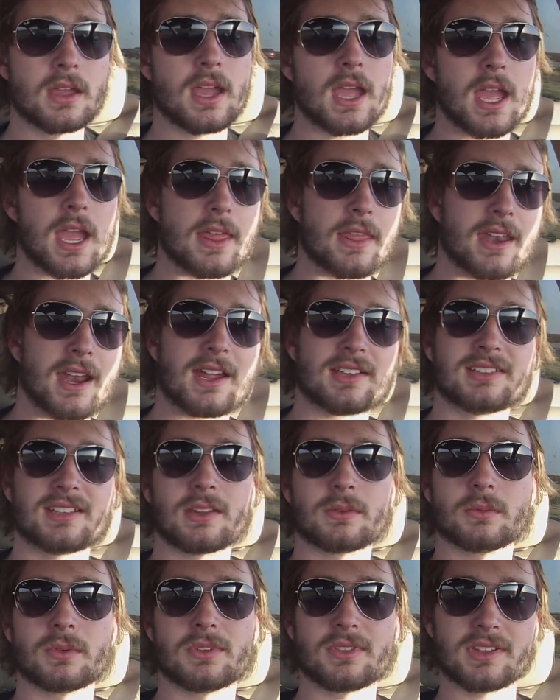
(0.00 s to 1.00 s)
And then I
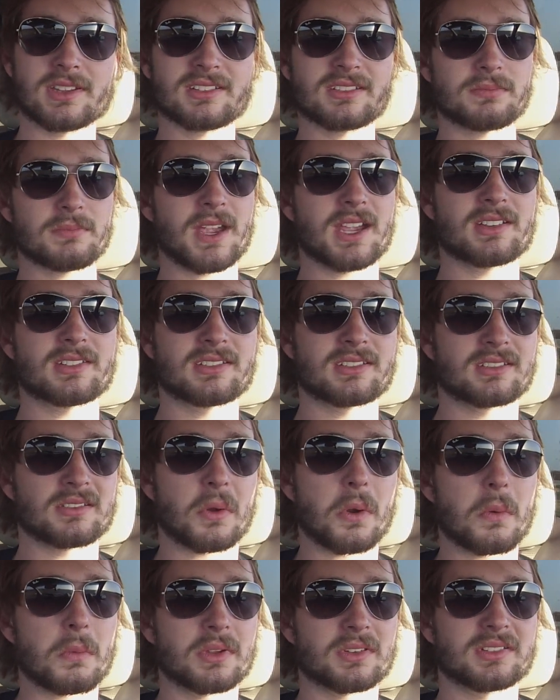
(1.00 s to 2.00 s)
said, well, this makes
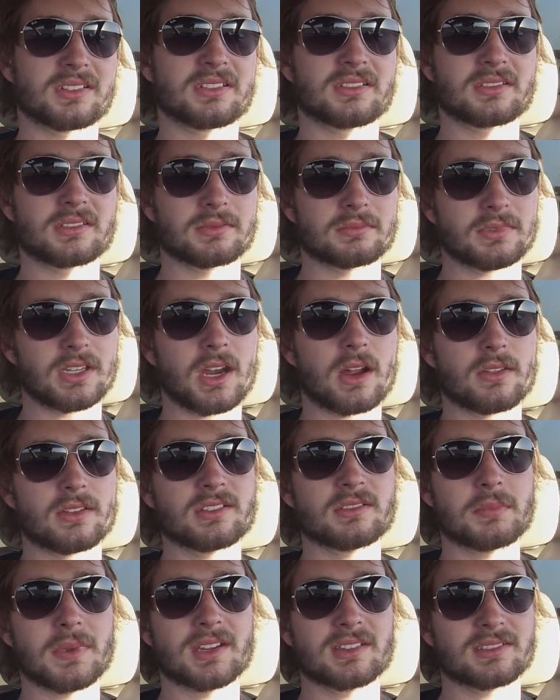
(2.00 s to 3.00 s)
almost,
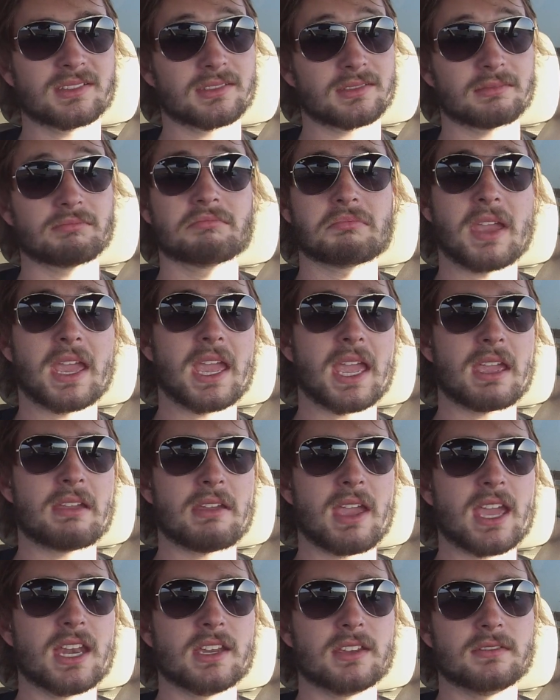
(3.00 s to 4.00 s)
this makes
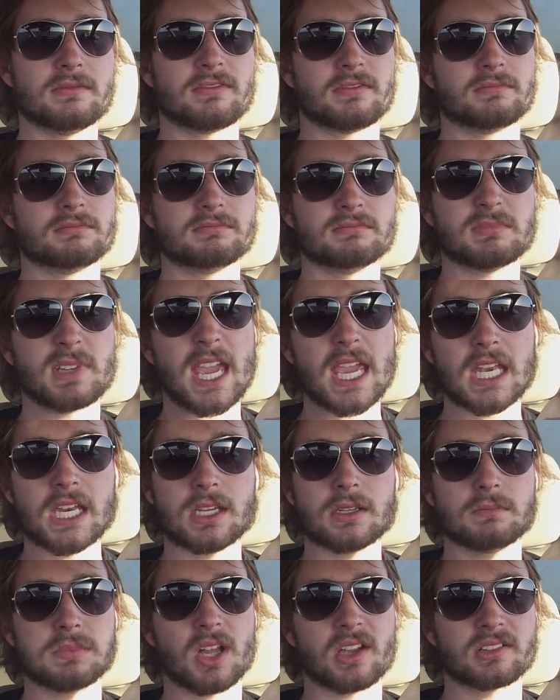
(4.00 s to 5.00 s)
80
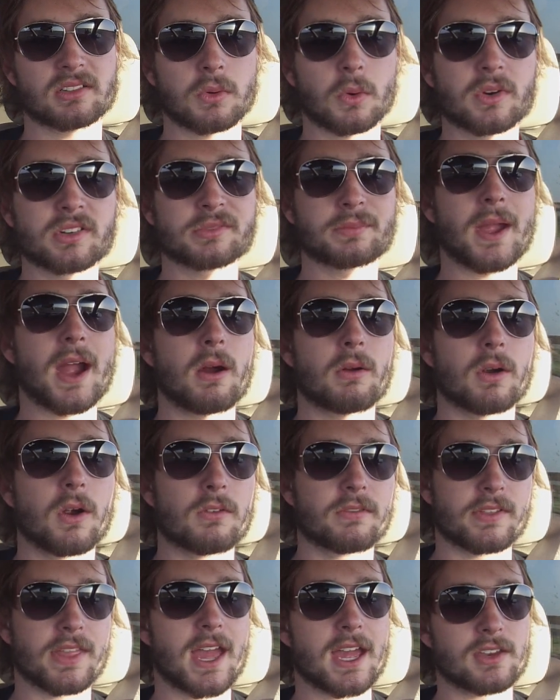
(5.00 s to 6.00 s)
plus horsepower
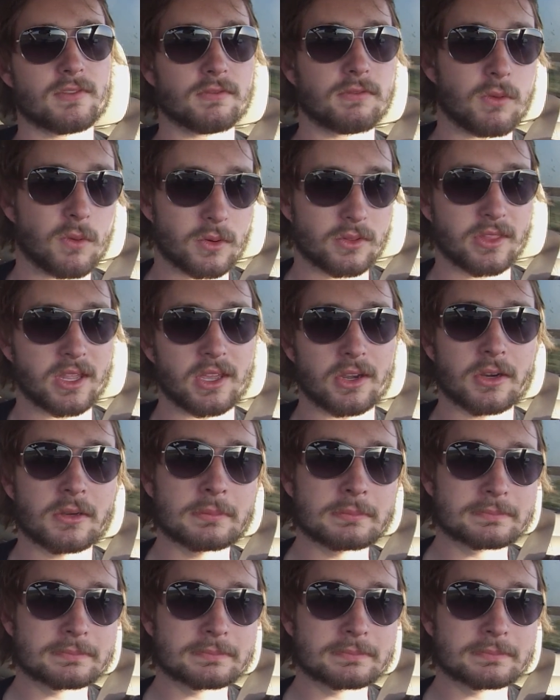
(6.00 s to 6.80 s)
over that 4-liter.